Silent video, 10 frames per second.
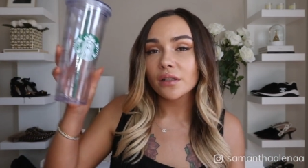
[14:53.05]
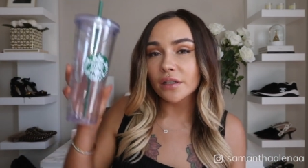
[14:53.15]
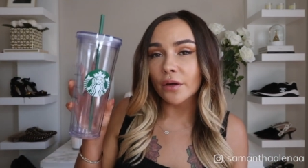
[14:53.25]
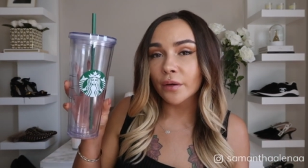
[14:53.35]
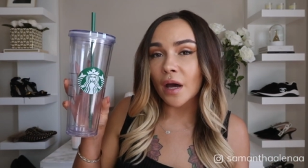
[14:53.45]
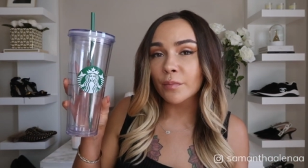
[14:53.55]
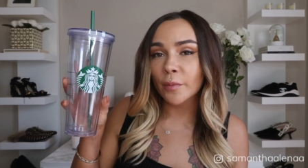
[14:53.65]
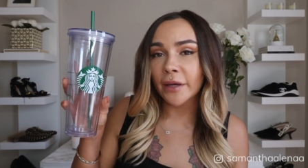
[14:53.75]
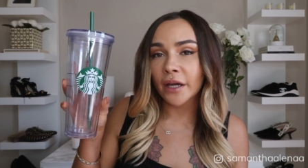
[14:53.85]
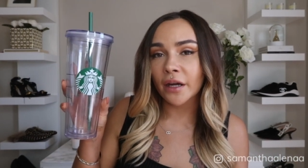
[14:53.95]
So come
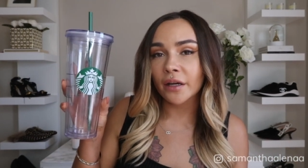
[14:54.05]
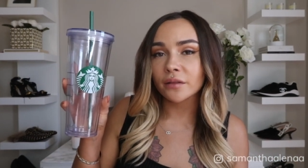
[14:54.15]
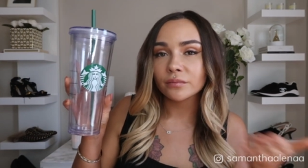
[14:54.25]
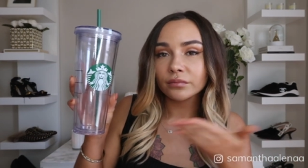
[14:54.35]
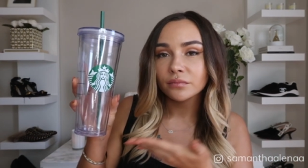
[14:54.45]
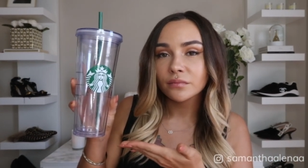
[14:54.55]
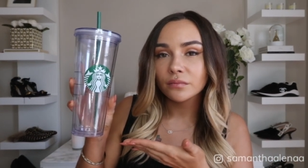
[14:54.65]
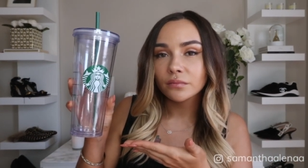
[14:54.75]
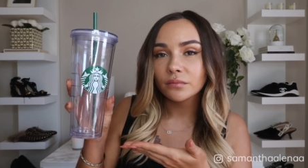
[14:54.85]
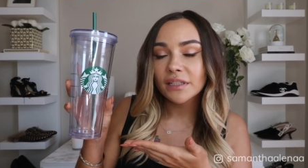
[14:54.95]
prepared,
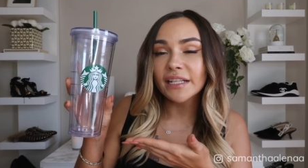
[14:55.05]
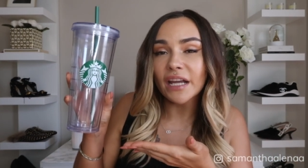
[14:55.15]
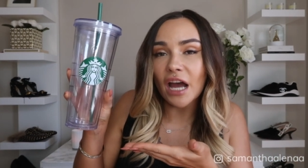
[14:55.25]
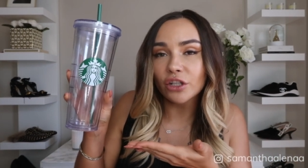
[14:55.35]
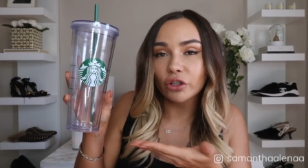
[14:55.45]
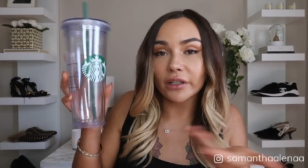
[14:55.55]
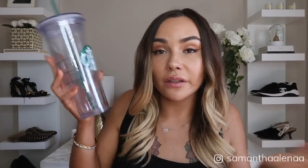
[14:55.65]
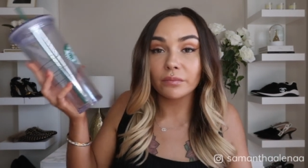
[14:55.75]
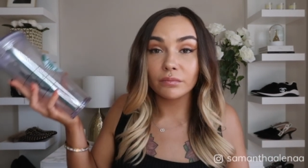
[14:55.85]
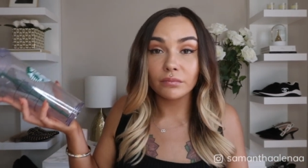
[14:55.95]
stay hydrated.